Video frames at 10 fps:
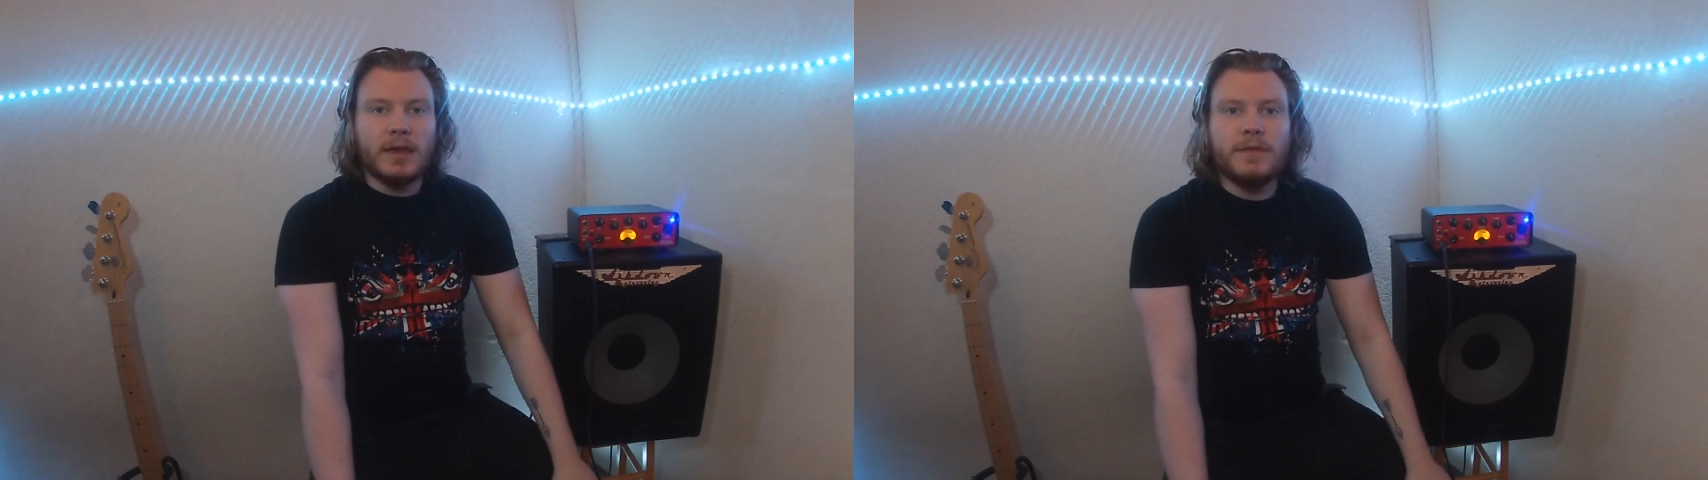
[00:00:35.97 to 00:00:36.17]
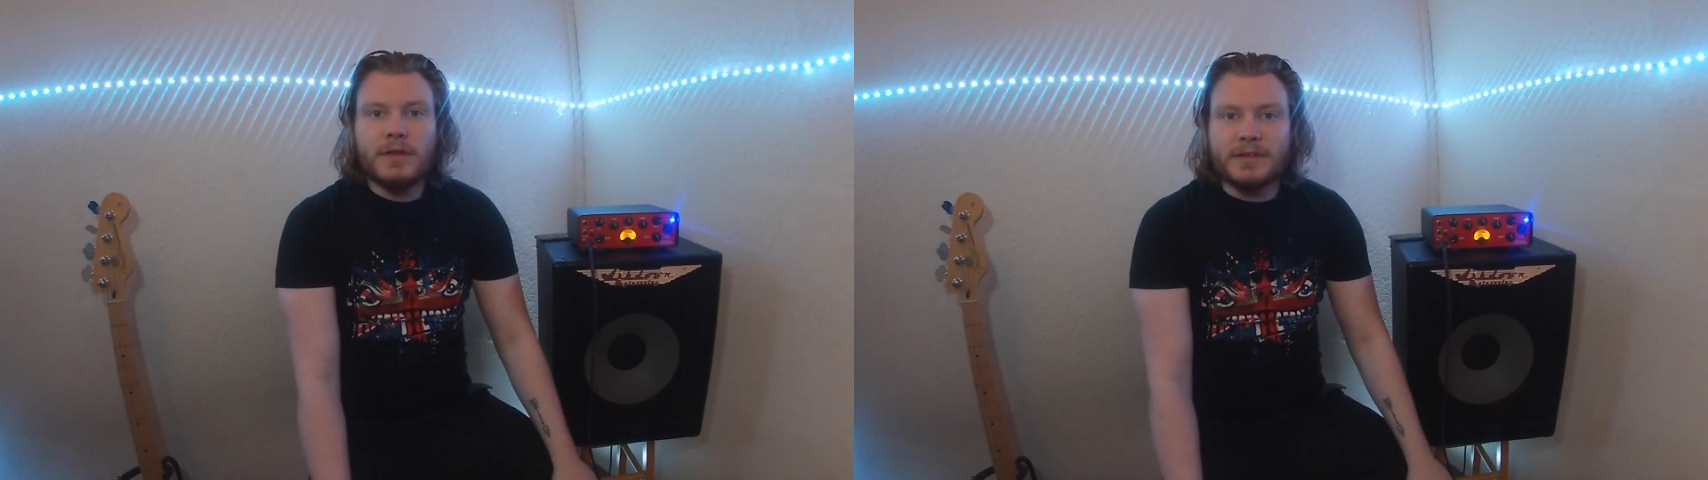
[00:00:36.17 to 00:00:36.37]

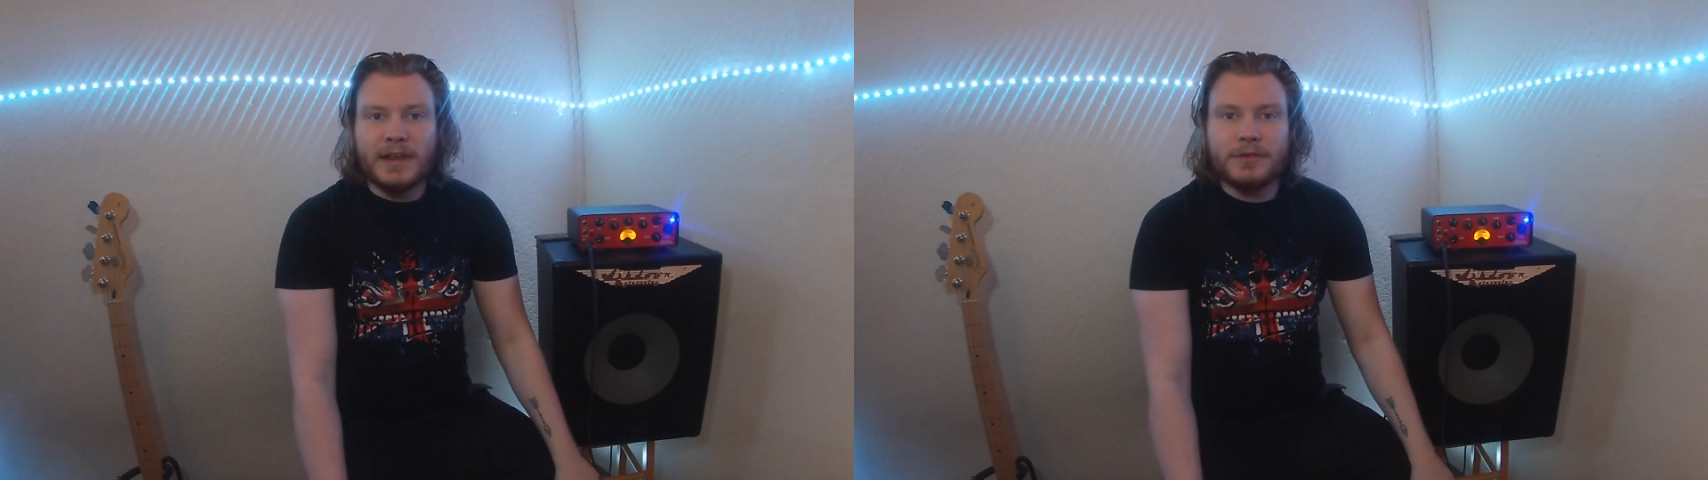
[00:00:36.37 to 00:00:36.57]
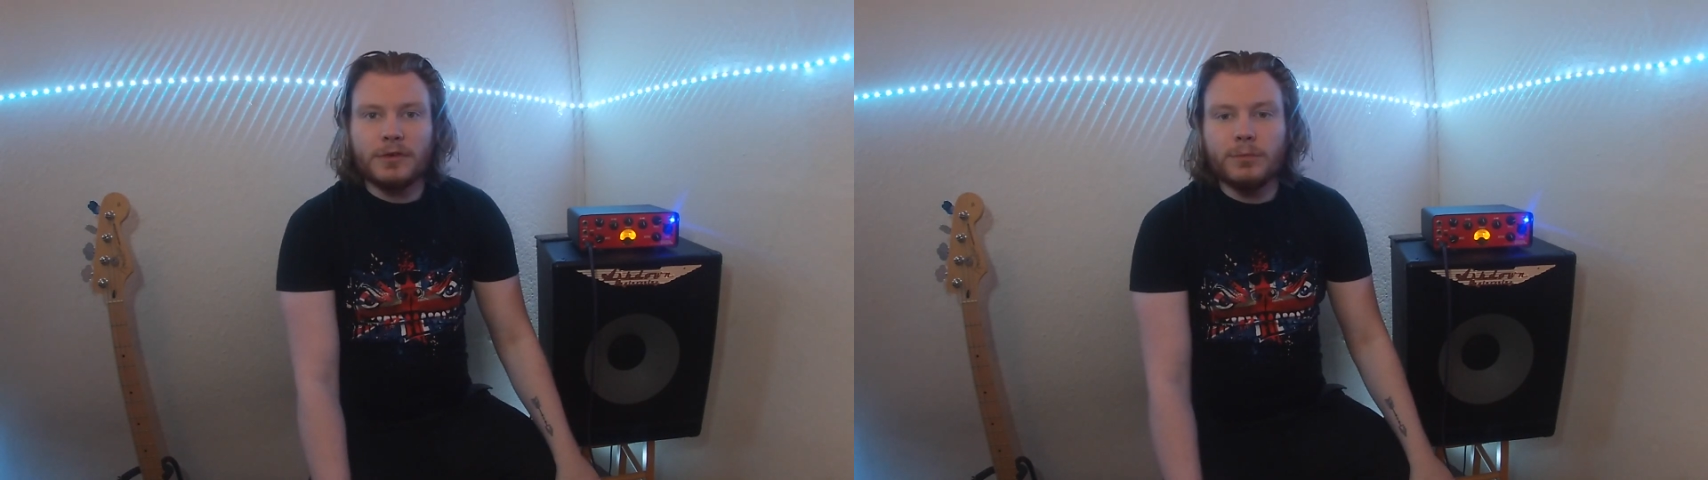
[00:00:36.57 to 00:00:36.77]
In this
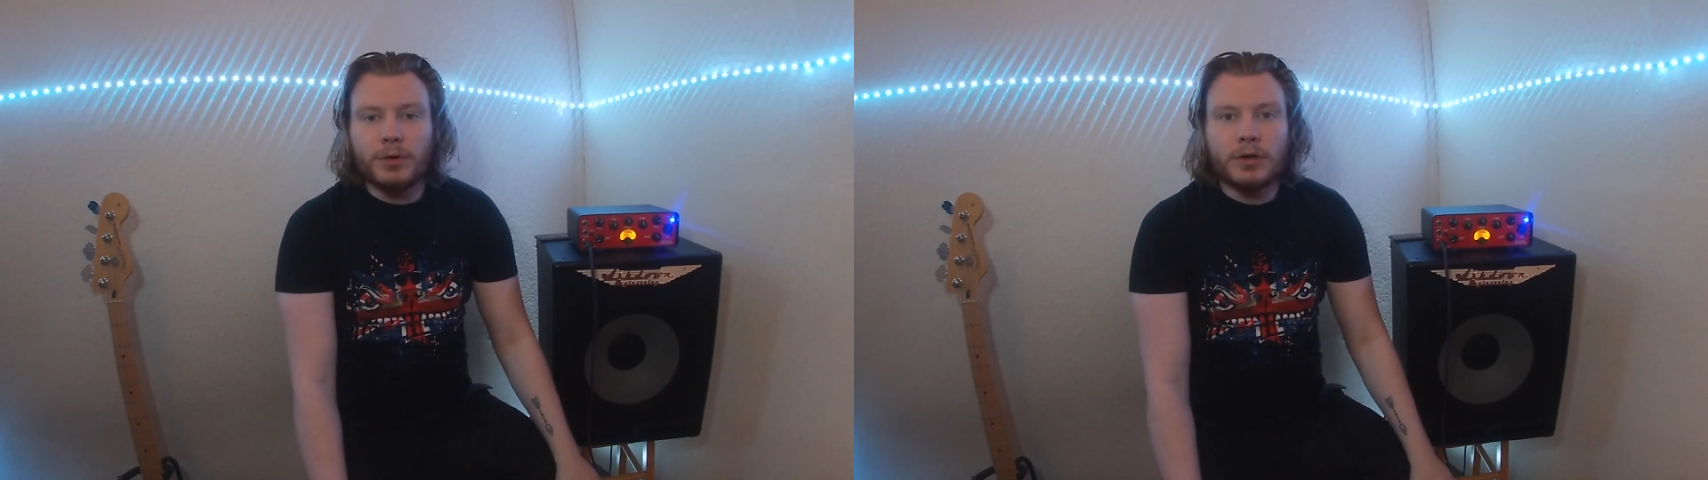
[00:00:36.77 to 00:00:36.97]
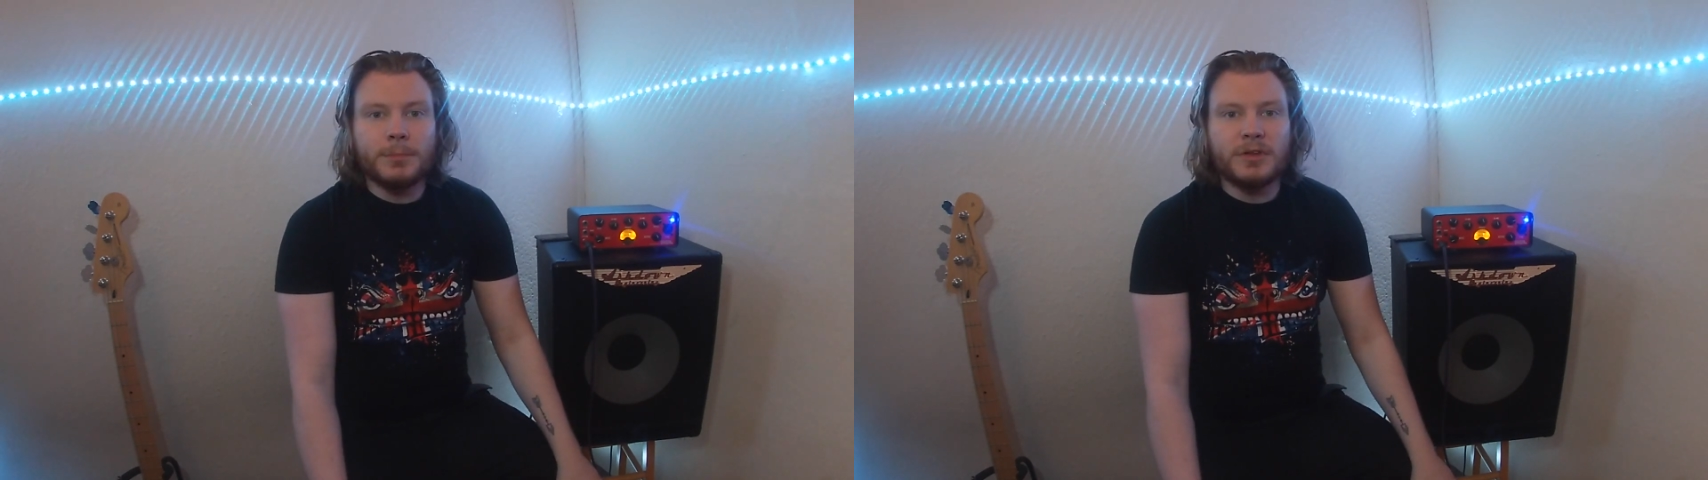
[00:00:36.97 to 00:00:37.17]
lesson,
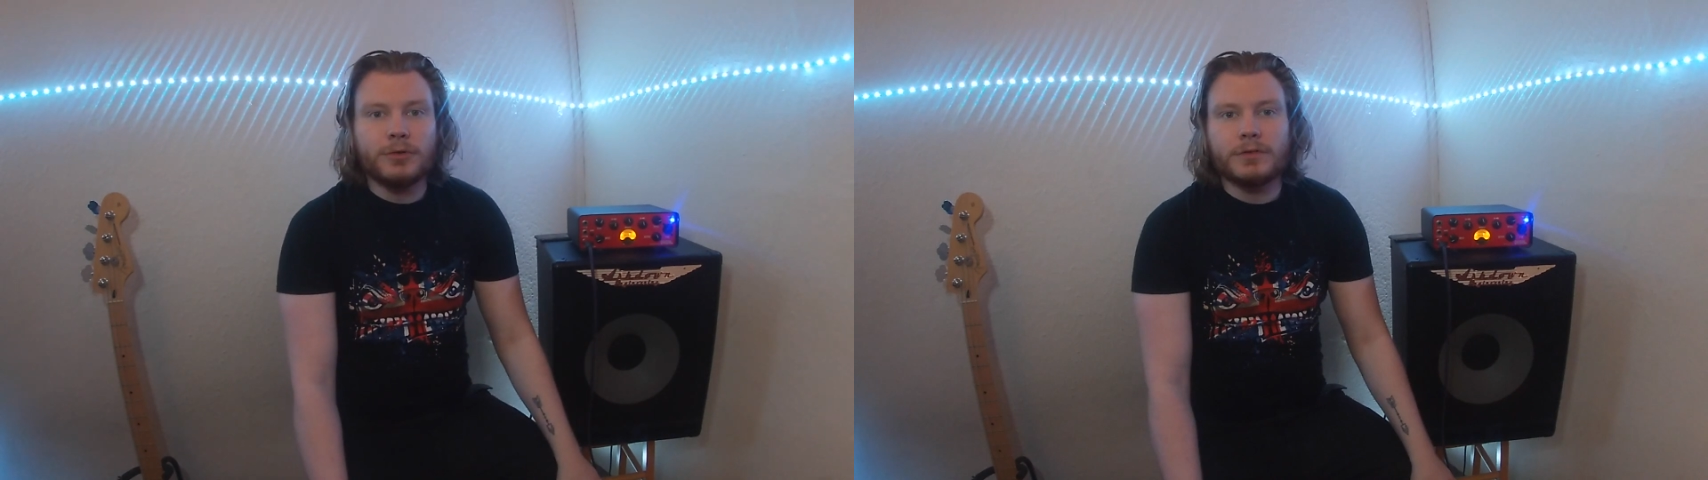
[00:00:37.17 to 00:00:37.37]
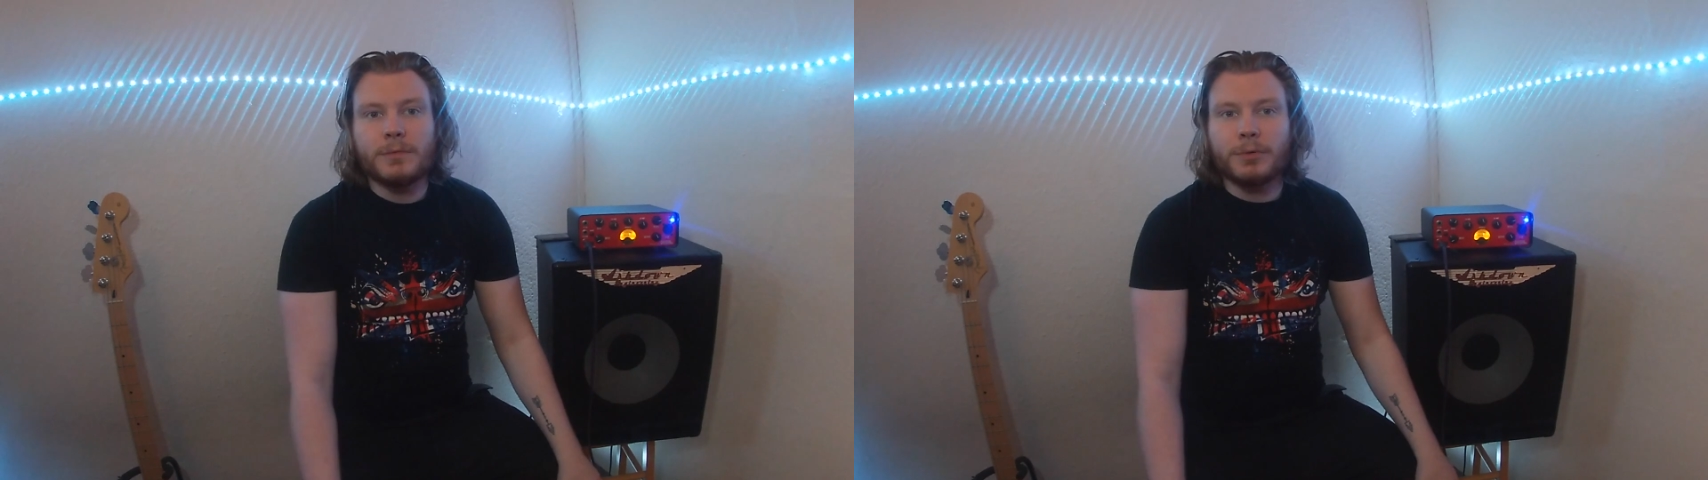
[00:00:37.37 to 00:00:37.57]
we're going to be trying to